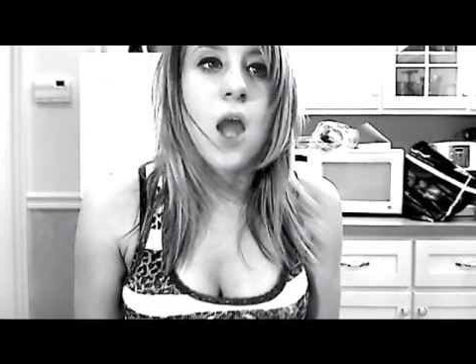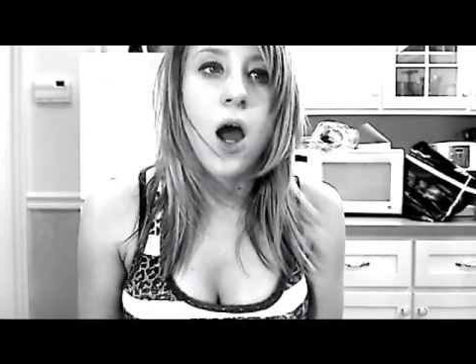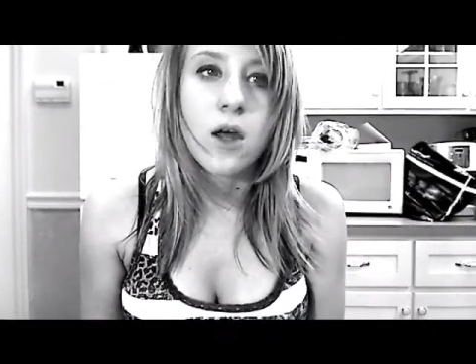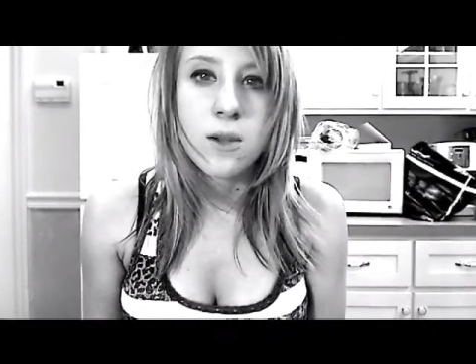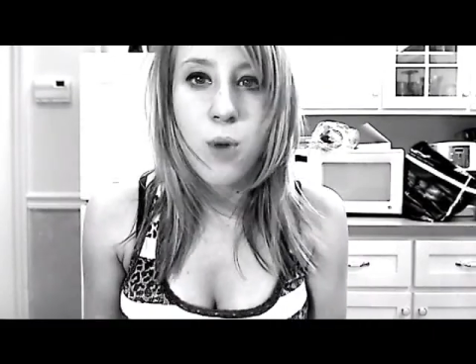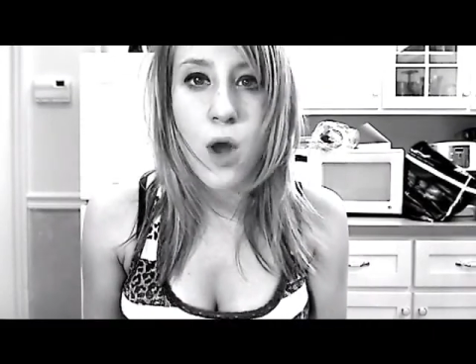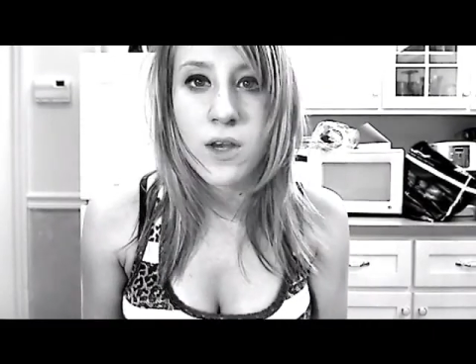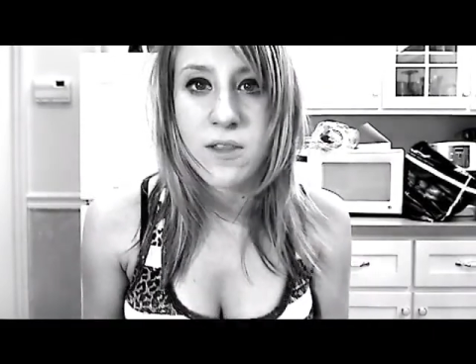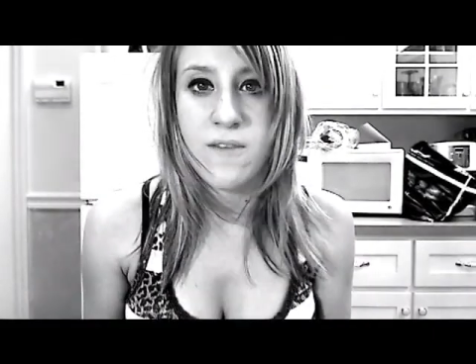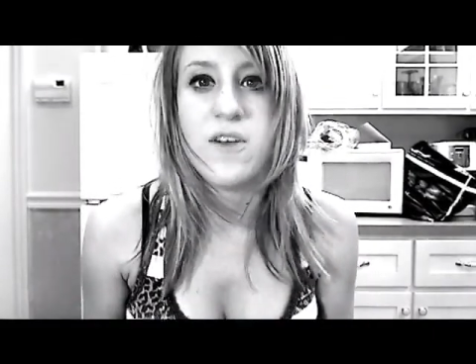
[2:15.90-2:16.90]
god, the
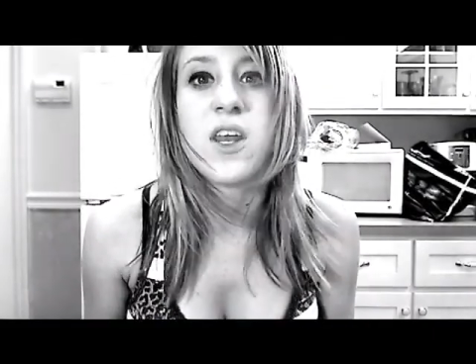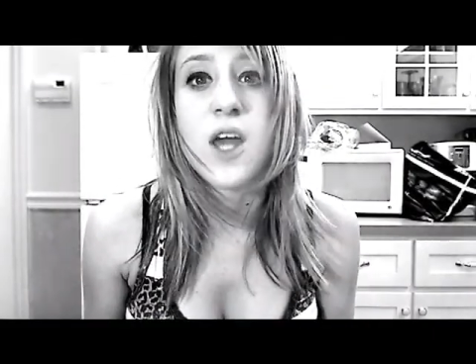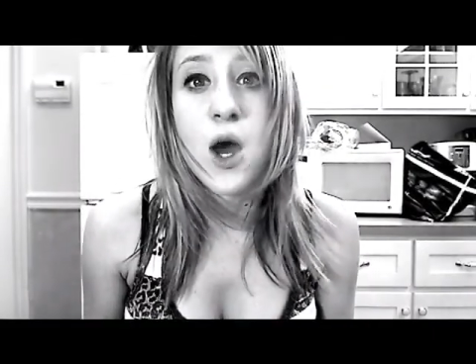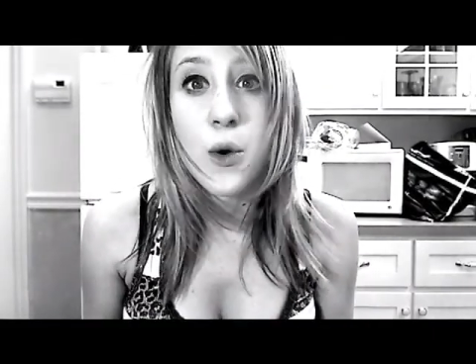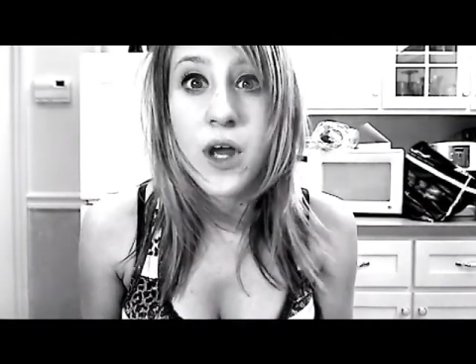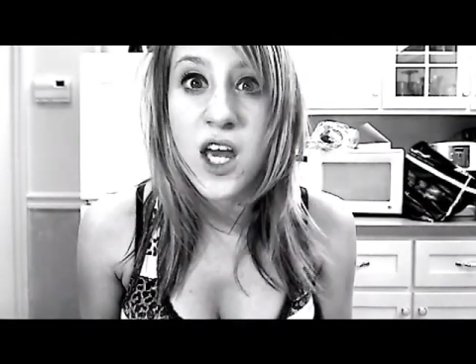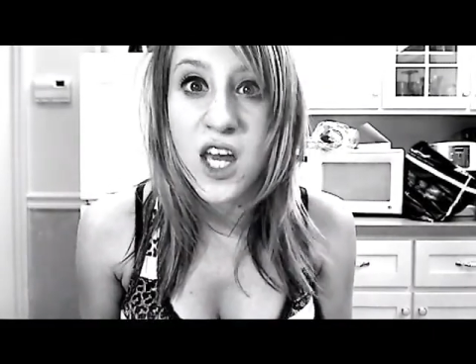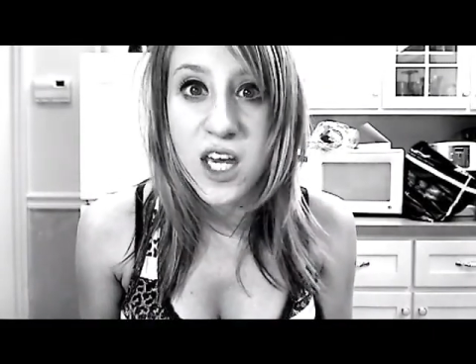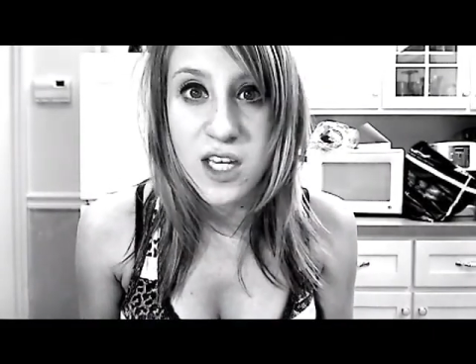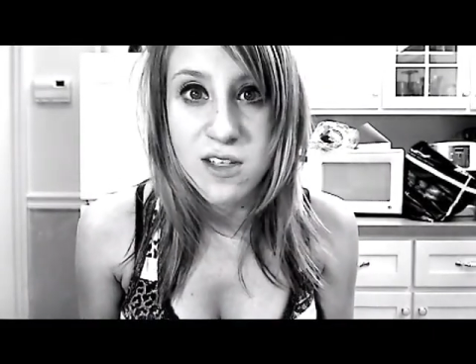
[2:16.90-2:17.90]
point of the video
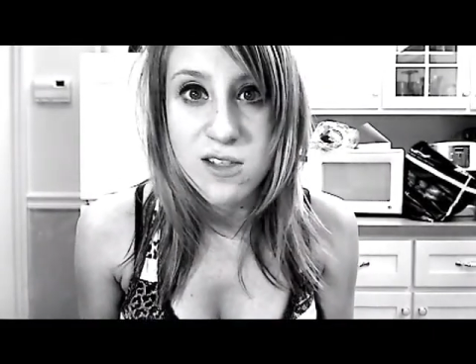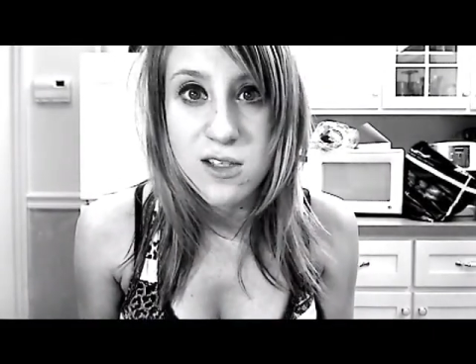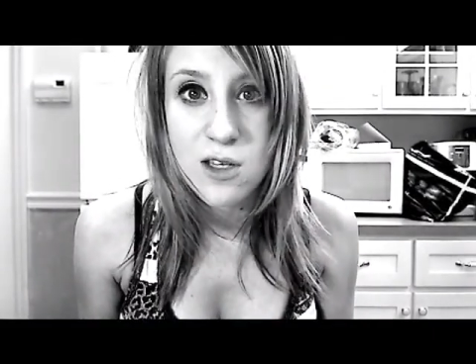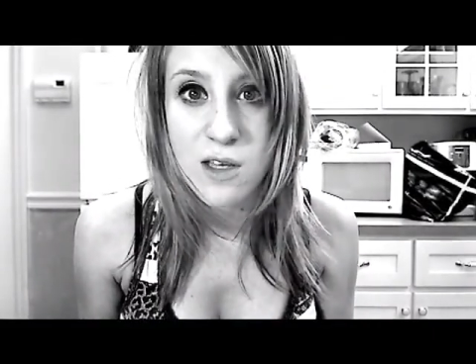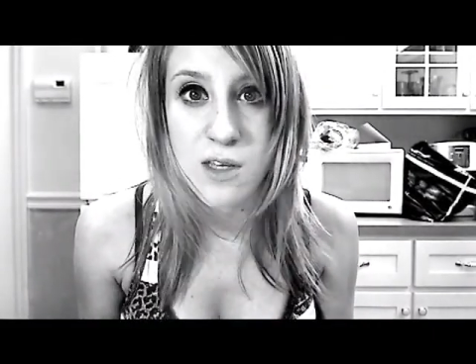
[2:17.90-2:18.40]
is...